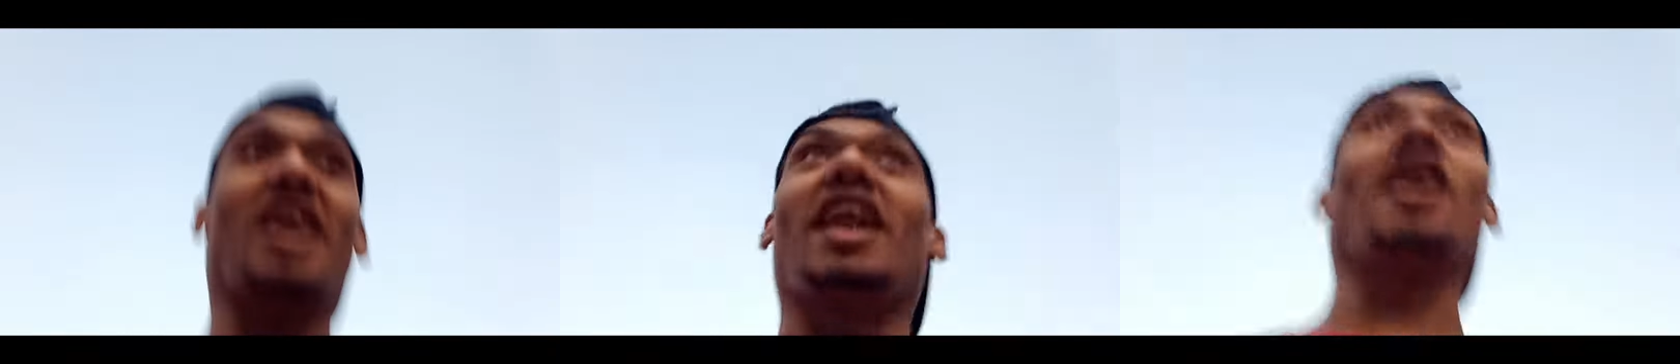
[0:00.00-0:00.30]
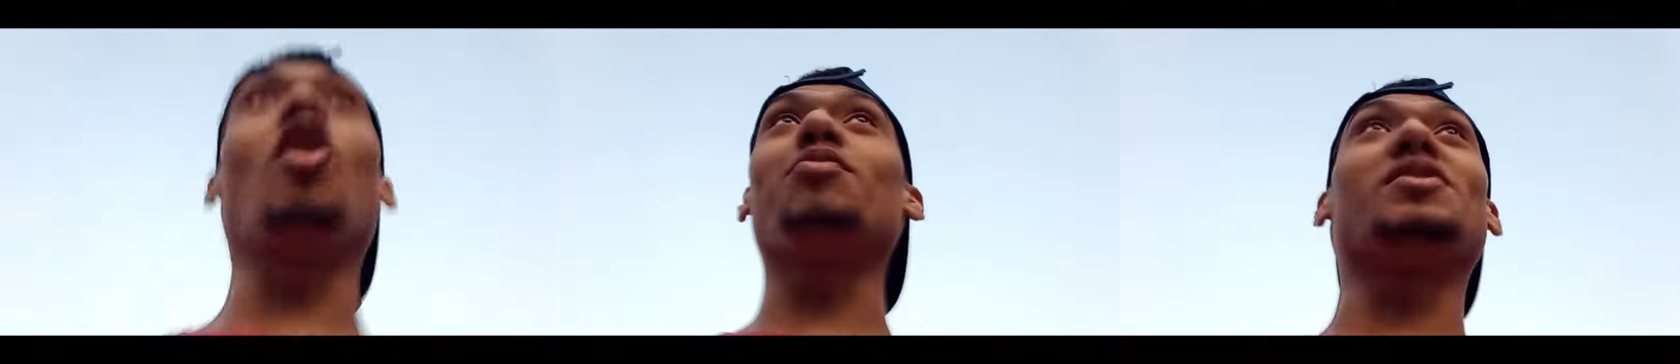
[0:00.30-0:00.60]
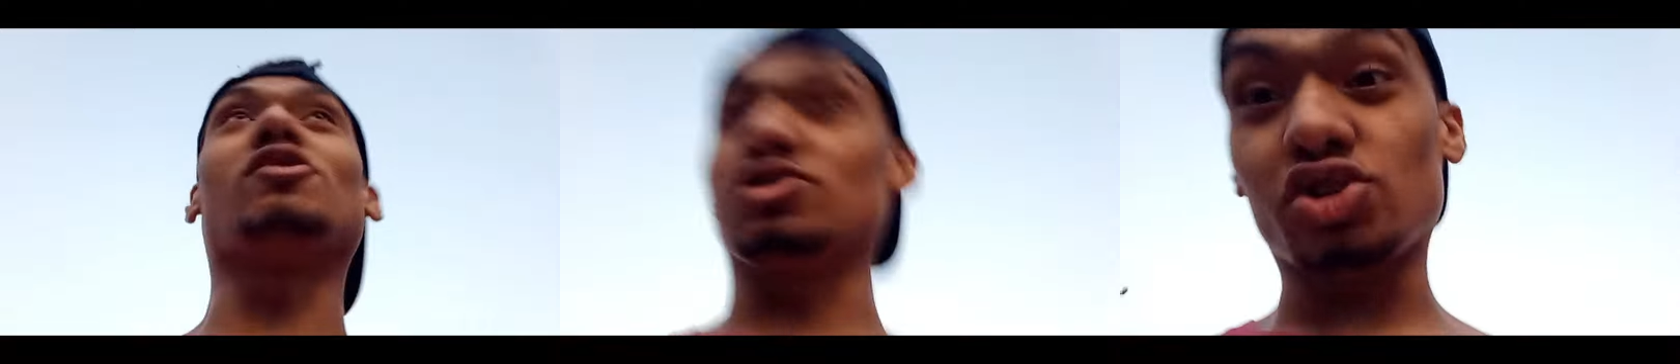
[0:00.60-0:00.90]
and I hope it
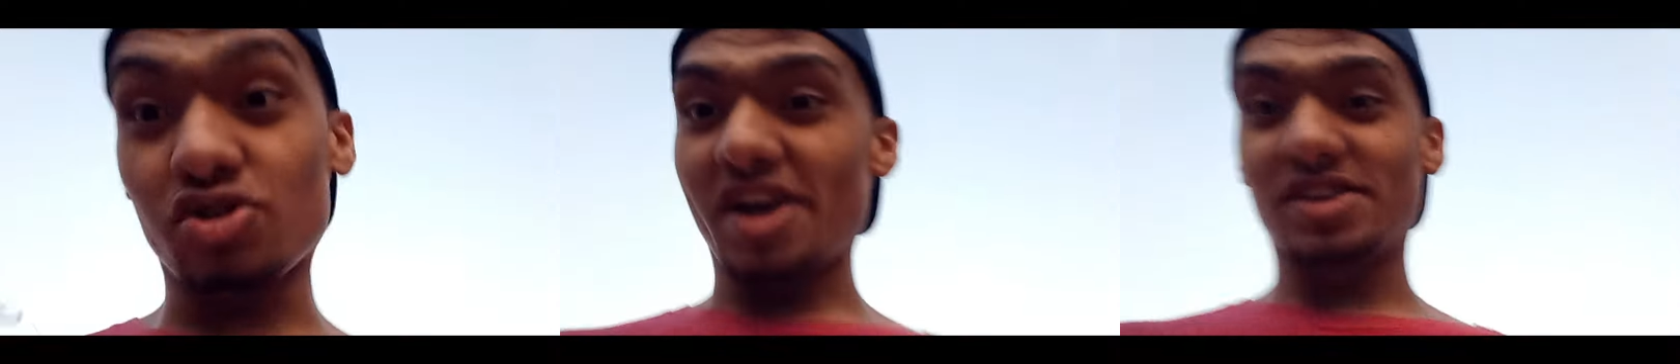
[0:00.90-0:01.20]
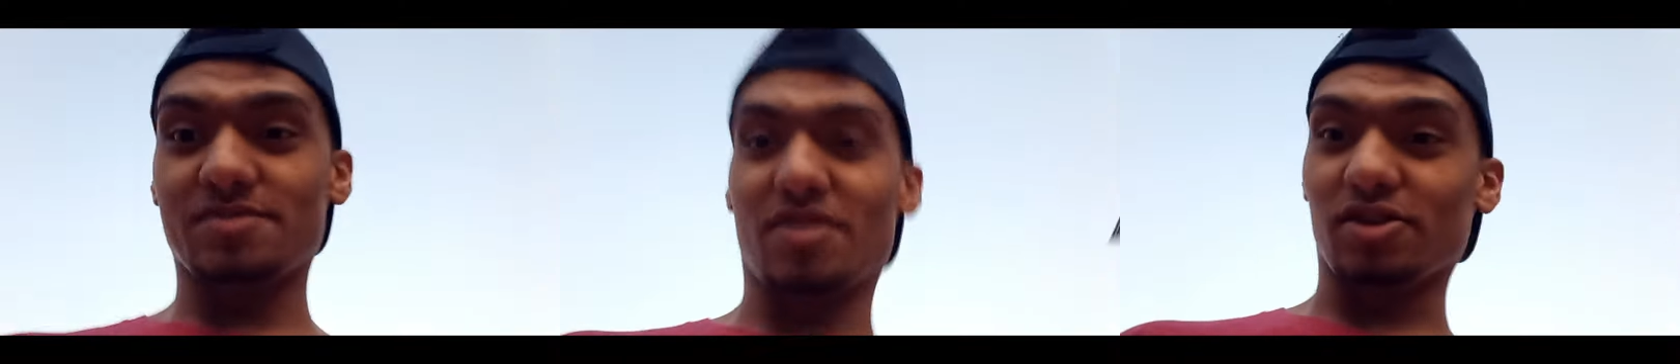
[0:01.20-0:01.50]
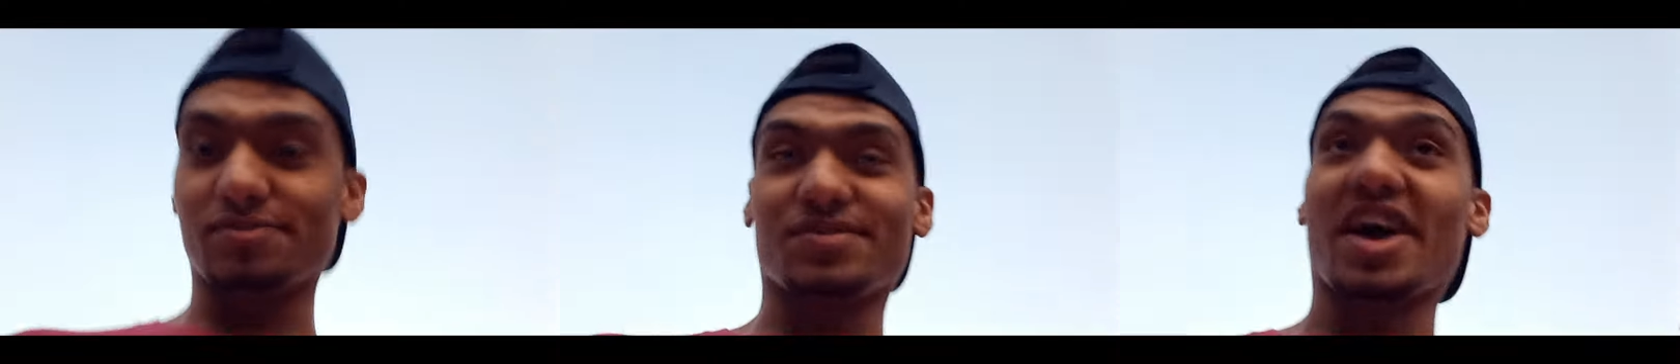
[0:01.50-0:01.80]
goes trendy,
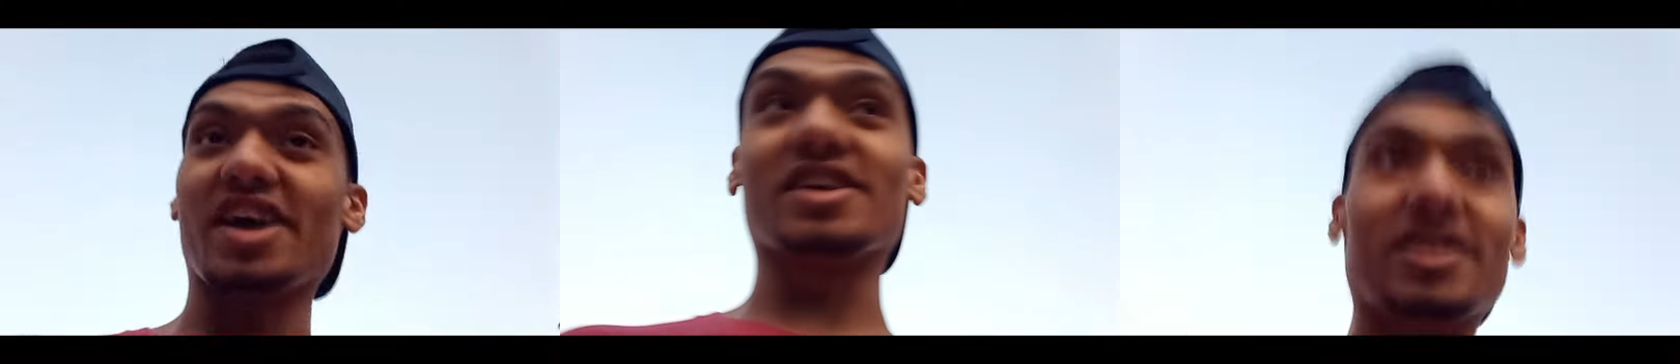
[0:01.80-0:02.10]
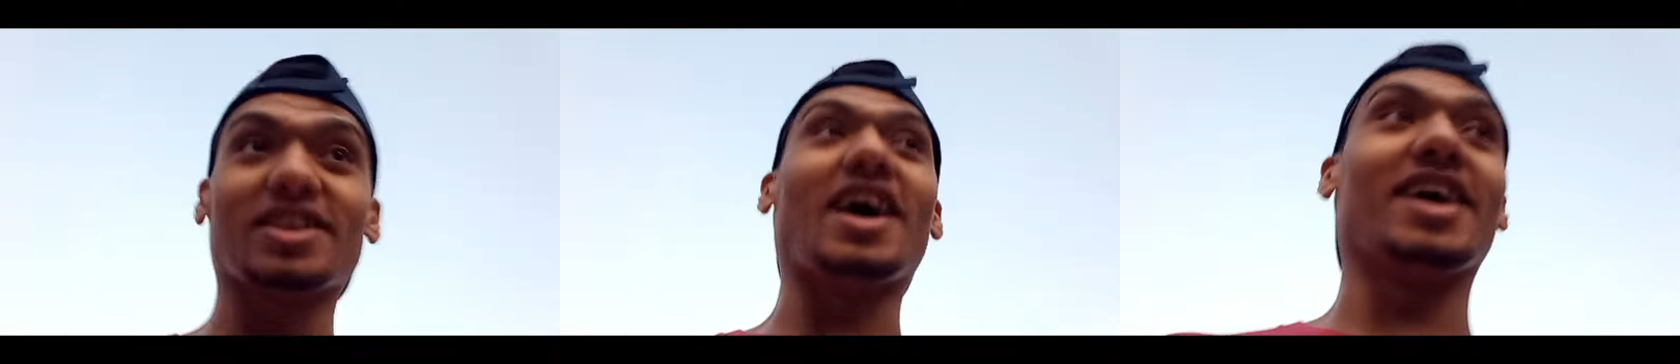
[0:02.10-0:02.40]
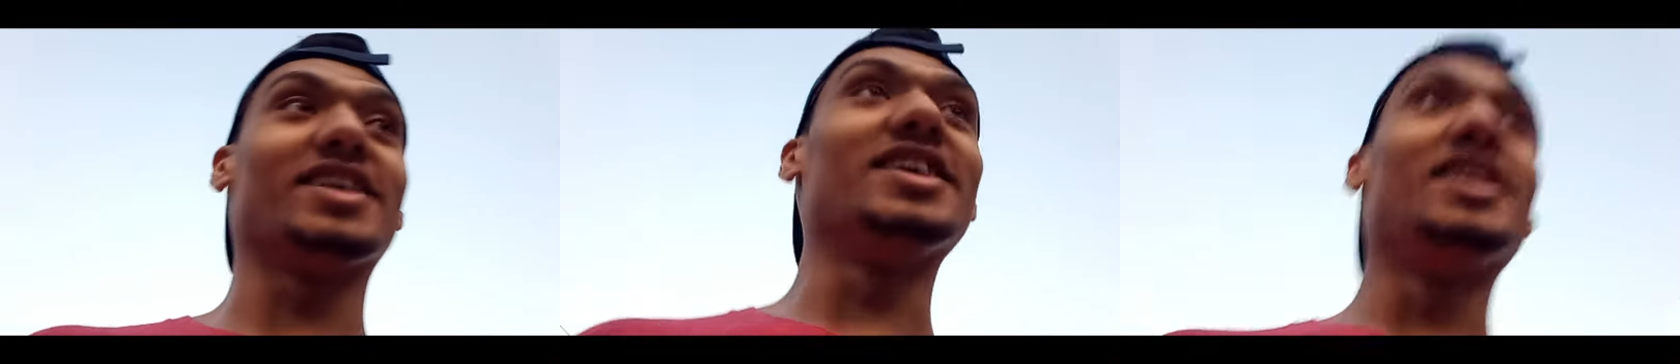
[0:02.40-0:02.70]
bro. I ain't gonna lie.